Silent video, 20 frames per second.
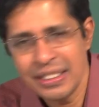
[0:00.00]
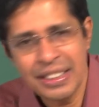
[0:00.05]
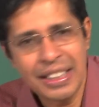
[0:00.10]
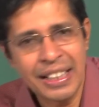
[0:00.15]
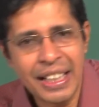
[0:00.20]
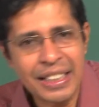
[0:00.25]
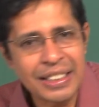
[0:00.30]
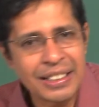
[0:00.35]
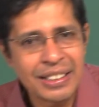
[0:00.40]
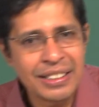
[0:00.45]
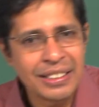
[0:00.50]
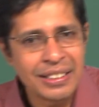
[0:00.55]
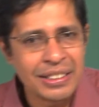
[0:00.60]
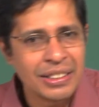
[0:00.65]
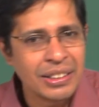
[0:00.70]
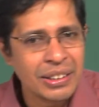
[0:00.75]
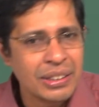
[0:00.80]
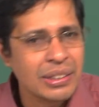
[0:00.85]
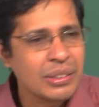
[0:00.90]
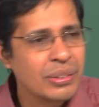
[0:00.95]
correct,
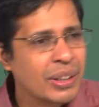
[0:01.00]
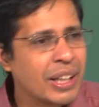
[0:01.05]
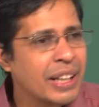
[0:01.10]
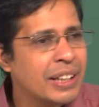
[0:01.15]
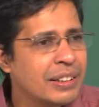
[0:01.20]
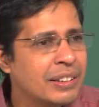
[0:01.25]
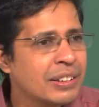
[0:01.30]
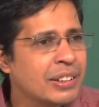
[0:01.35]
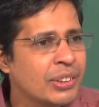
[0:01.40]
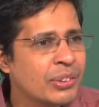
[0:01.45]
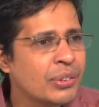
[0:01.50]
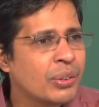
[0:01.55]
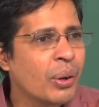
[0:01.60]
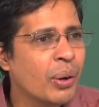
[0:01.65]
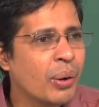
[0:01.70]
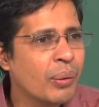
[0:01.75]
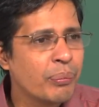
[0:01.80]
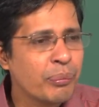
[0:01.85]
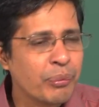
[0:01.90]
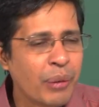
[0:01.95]
right.
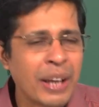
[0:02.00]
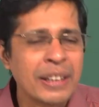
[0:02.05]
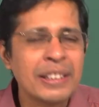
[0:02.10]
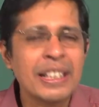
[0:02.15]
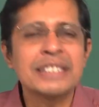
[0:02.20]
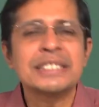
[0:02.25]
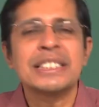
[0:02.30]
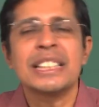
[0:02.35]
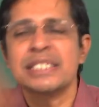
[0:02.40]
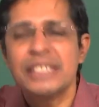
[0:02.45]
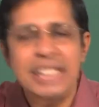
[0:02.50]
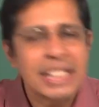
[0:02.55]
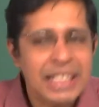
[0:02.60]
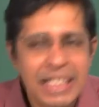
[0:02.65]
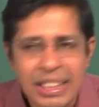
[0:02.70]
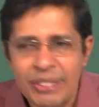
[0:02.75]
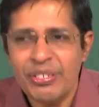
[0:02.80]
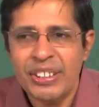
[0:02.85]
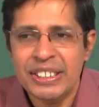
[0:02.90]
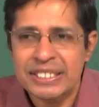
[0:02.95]
So,
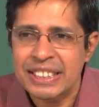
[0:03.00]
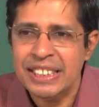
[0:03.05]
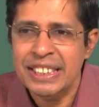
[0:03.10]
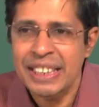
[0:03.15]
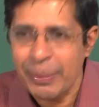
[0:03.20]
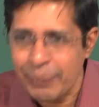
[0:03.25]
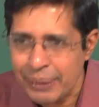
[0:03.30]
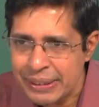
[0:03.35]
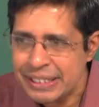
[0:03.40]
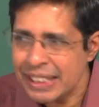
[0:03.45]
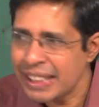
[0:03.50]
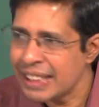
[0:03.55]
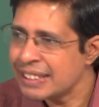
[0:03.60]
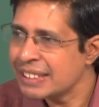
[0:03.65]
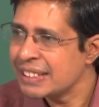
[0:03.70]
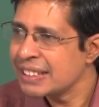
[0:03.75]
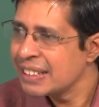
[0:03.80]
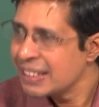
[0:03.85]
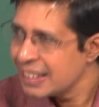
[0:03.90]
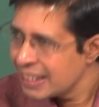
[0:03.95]
unnecessarily if I send a
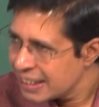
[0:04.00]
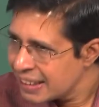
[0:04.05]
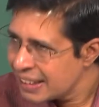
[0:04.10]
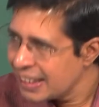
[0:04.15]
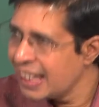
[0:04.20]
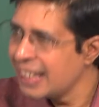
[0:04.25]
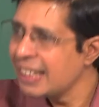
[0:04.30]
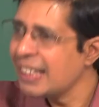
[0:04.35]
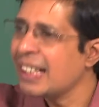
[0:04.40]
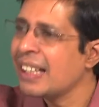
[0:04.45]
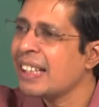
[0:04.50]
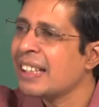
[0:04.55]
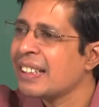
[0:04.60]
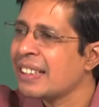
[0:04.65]
message then